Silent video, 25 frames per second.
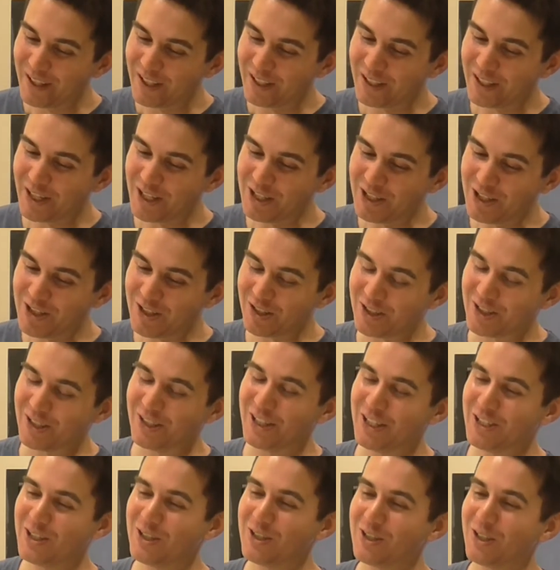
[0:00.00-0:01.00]
Let's
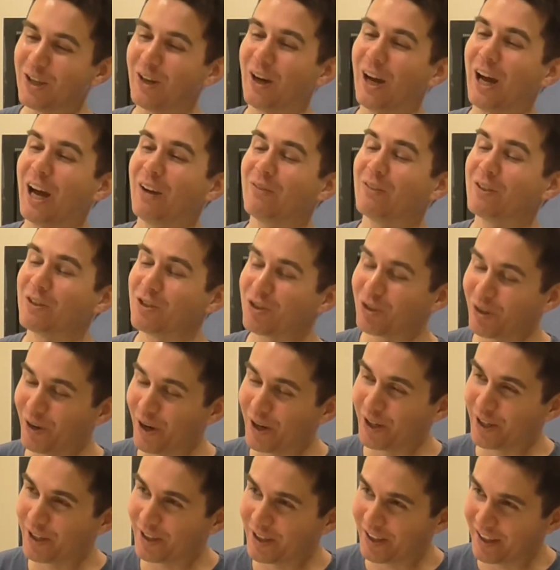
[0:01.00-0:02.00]
just say I haven't
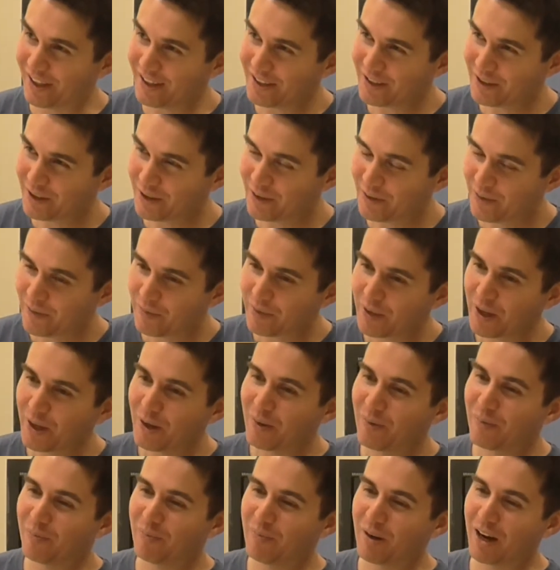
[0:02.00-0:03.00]
tried it yet,
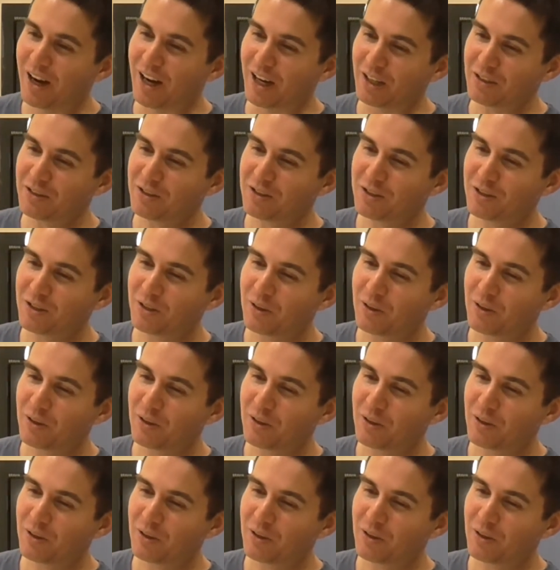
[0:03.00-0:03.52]
but